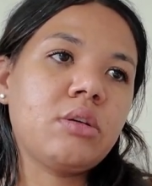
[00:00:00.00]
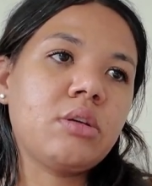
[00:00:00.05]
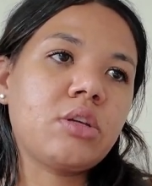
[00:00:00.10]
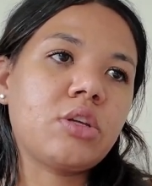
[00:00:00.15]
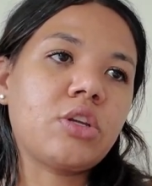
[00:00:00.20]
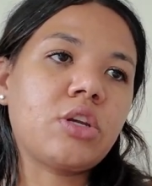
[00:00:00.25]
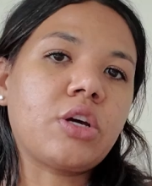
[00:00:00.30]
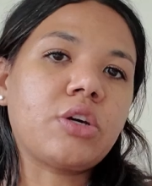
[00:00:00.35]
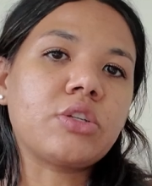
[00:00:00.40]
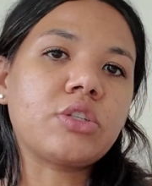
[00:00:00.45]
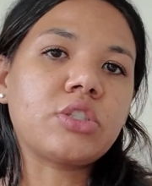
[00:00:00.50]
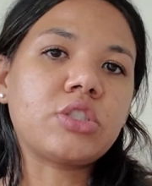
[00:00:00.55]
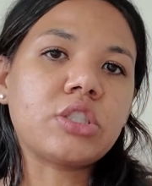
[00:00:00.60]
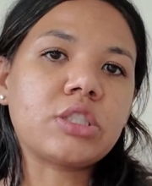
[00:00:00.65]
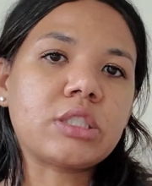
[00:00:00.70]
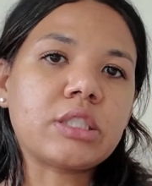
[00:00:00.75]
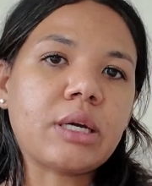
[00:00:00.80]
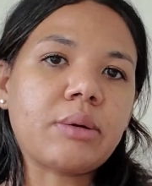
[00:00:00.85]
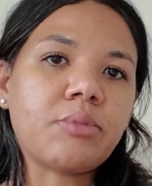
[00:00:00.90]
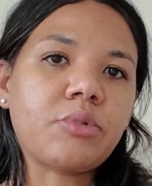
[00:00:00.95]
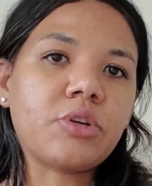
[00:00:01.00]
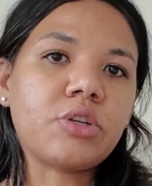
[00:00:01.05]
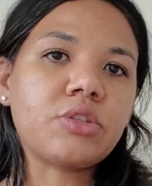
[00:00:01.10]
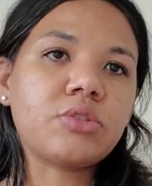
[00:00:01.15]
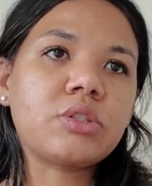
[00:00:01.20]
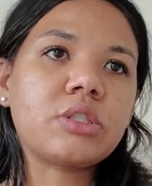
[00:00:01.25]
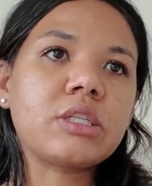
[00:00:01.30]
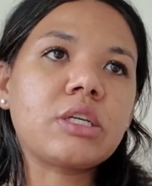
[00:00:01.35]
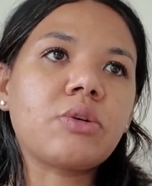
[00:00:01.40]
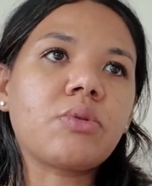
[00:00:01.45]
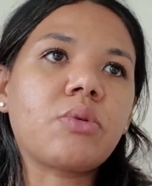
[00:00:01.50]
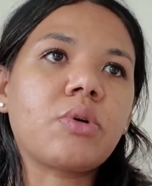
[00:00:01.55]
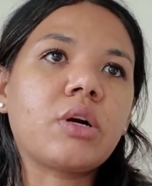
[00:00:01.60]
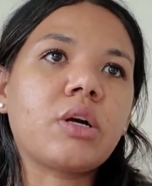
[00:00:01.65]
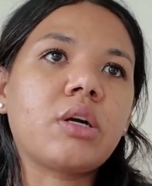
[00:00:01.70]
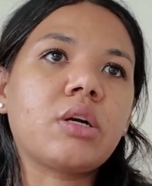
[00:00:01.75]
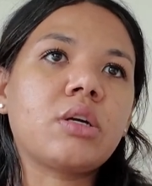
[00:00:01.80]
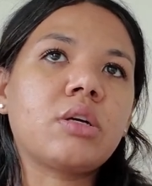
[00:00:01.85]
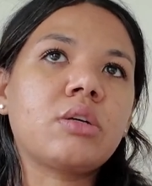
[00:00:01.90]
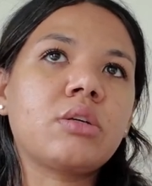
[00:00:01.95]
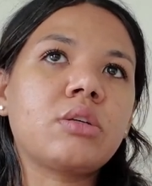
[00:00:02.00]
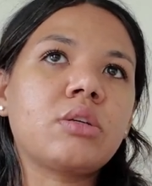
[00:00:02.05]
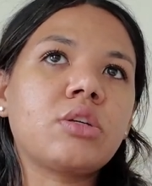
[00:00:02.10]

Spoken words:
you know, you're just not producing, or,